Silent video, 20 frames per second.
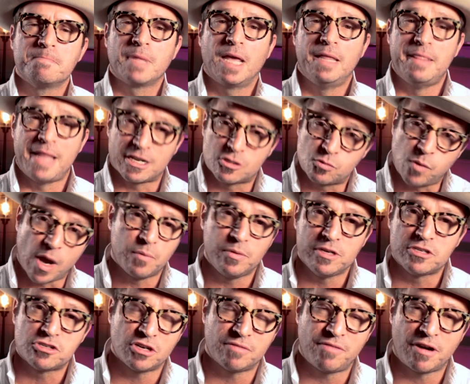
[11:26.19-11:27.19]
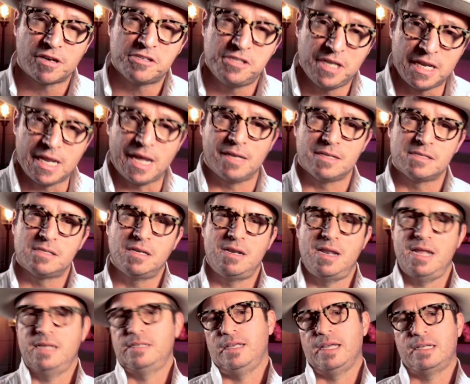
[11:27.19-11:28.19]
And that's why we serve our city on
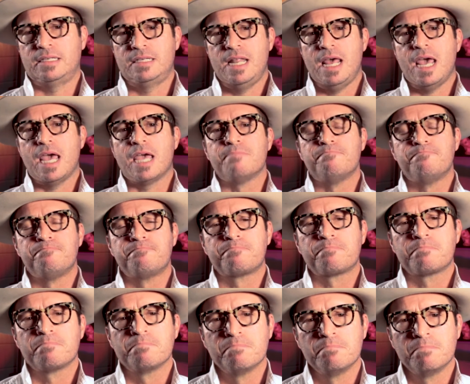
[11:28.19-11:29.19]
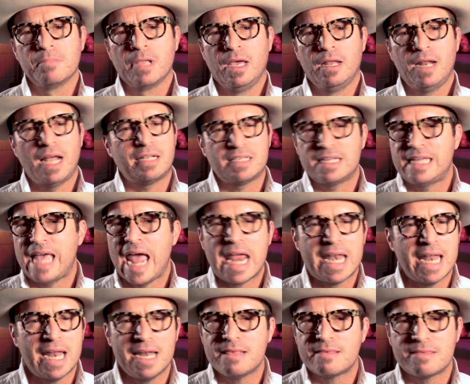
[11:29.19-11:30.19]
Sundays like today. Not to
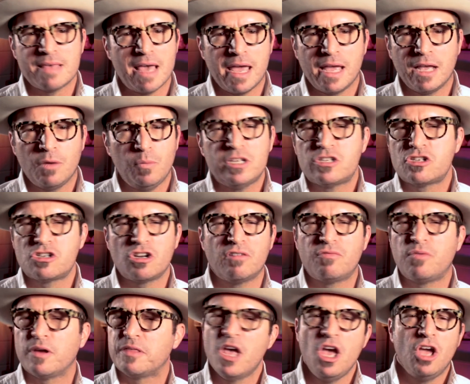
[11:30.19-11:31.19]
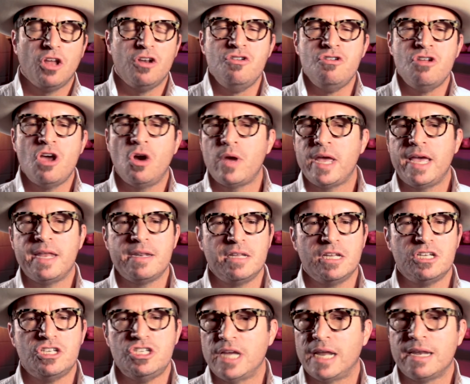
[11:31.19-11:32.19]
gain anything, we serve with no hidden
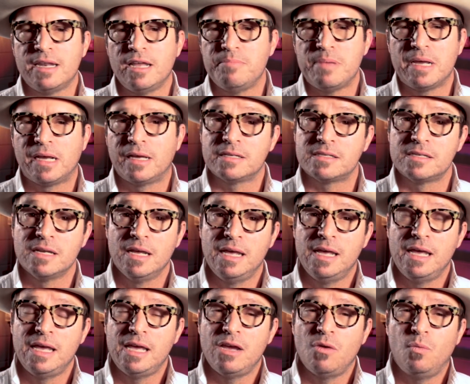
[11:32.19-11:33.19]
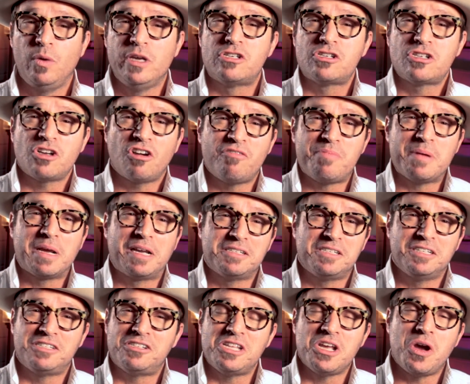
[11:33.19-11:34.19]
agenda because we serve
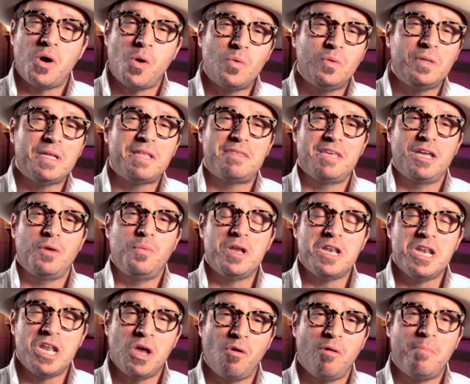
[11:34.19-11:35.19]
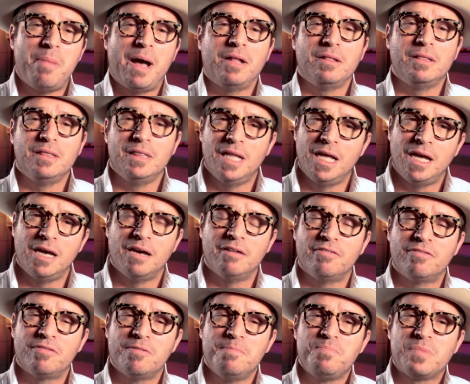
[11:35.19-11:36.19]
because it's the only thing we know about
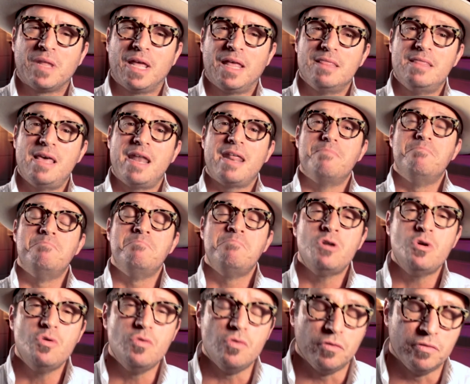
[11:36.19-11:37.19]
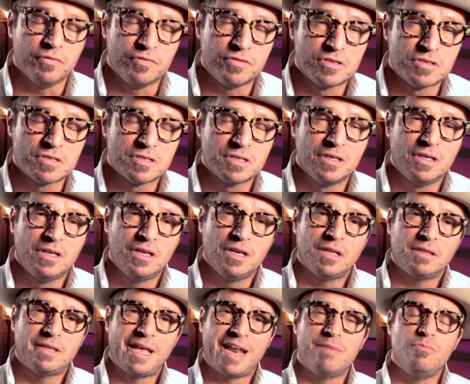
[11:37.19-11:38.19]
love that it moves,
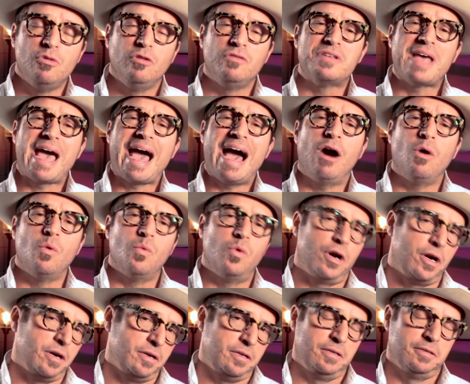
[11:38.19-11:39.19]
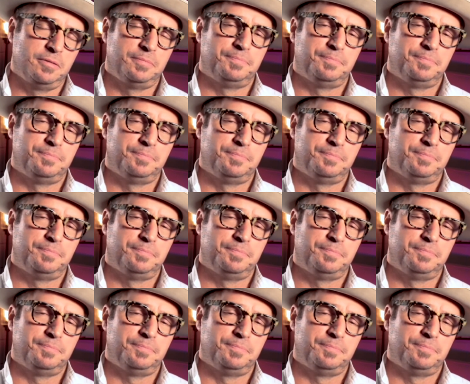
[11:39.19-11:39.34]
that it moves outward,